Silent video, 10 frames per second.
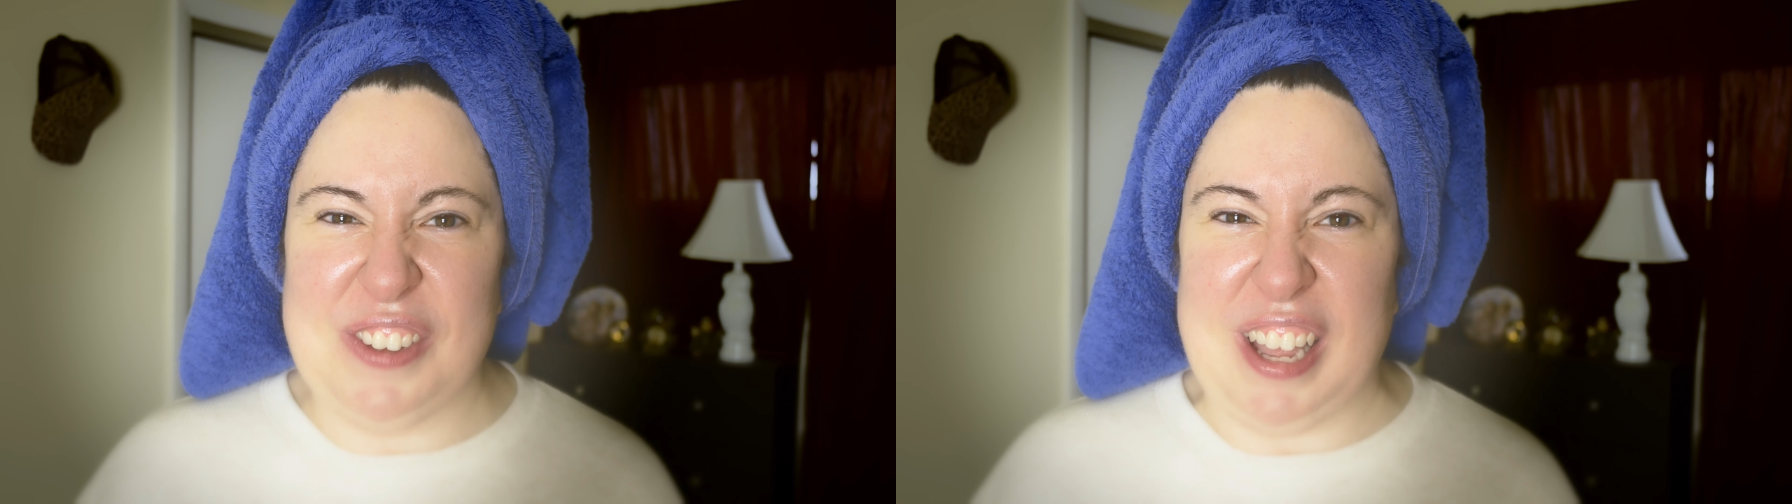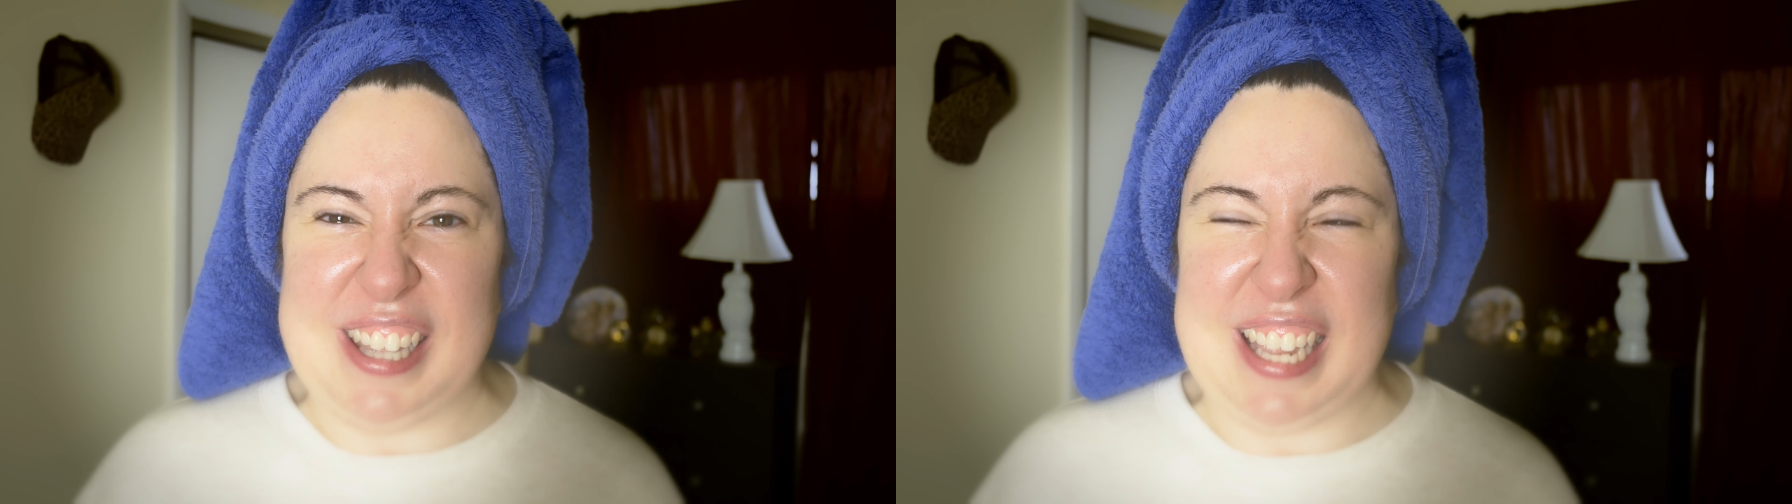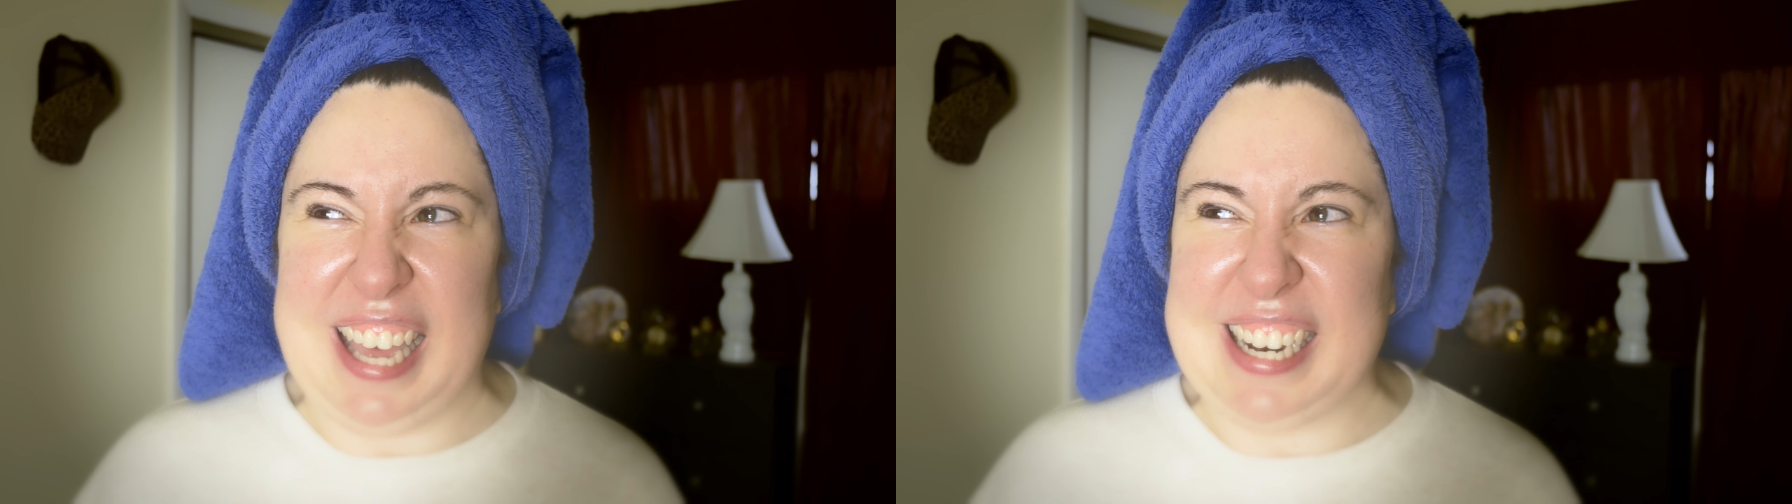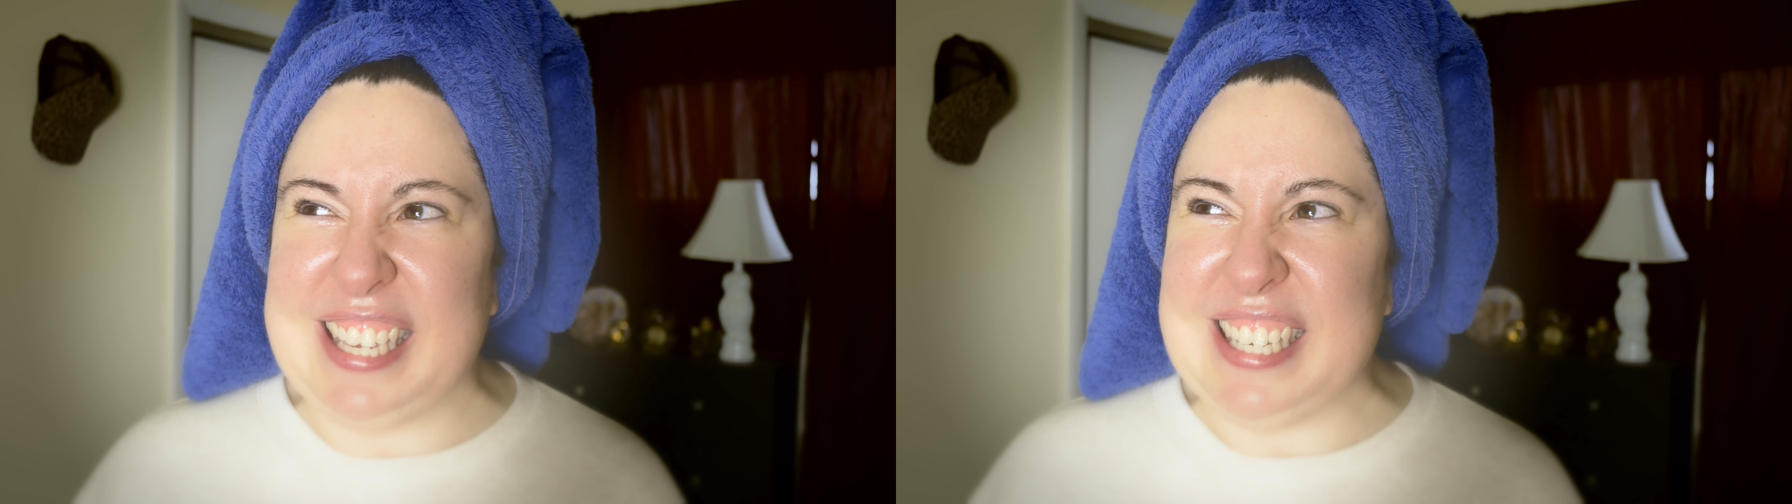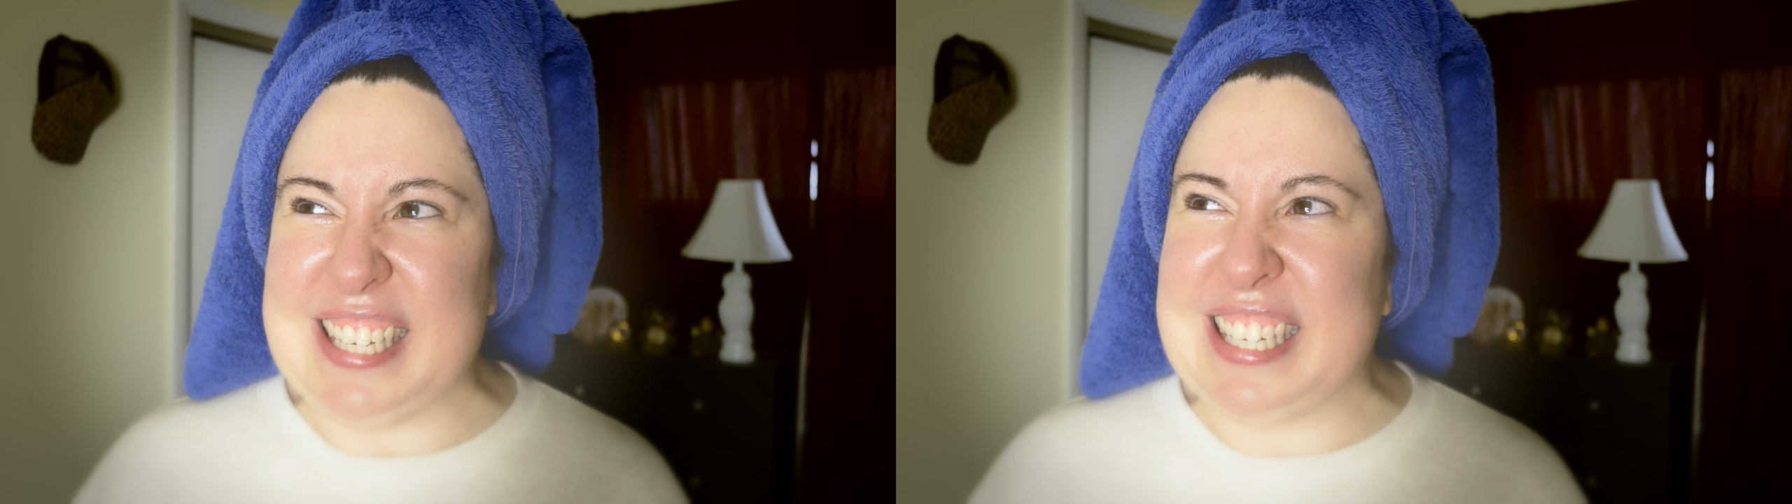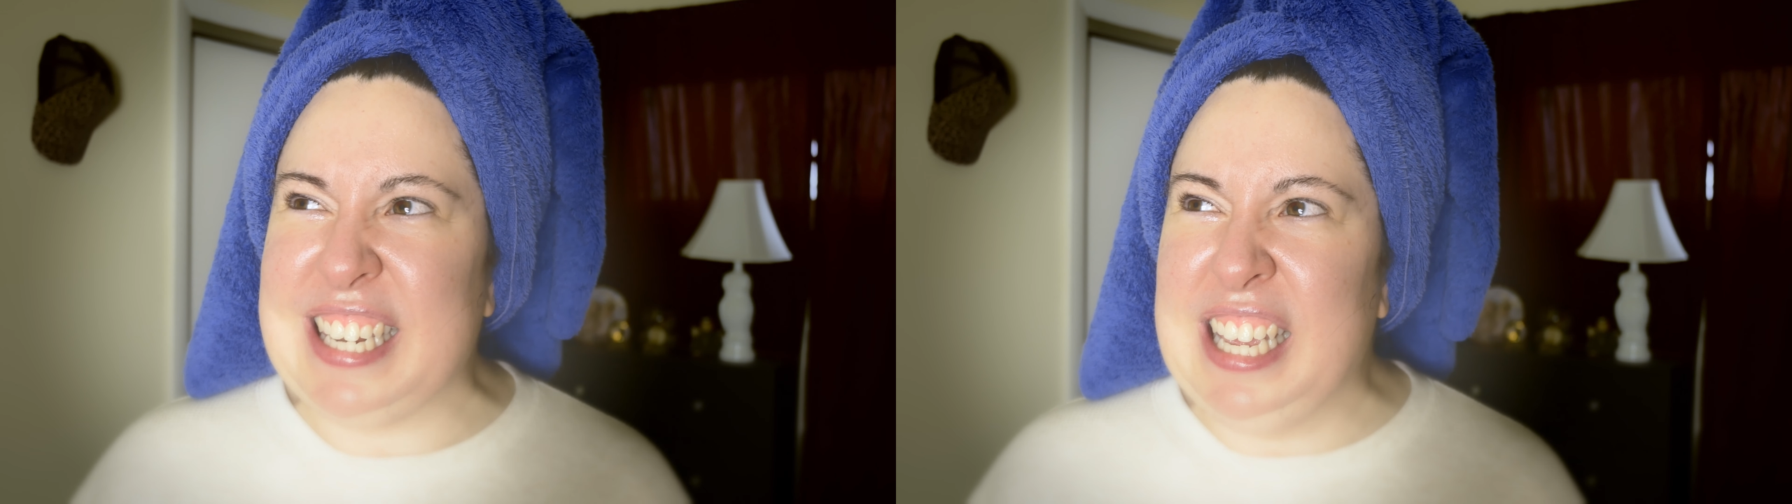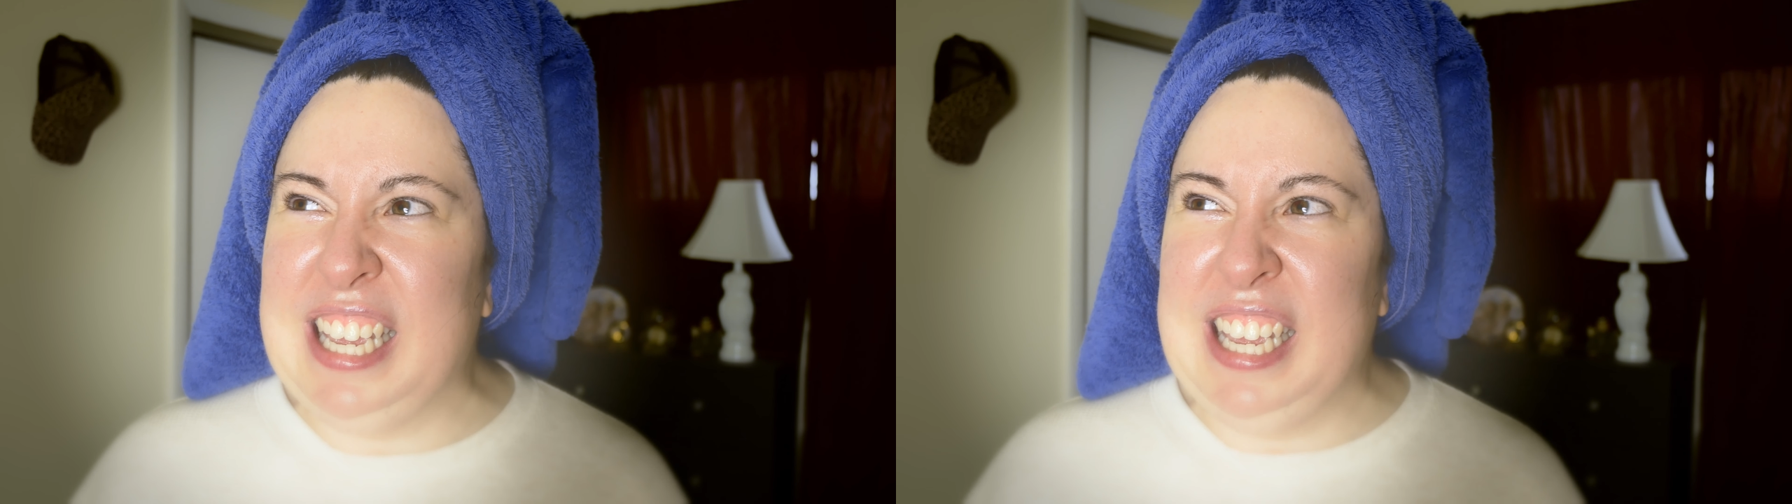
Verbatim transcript: about that because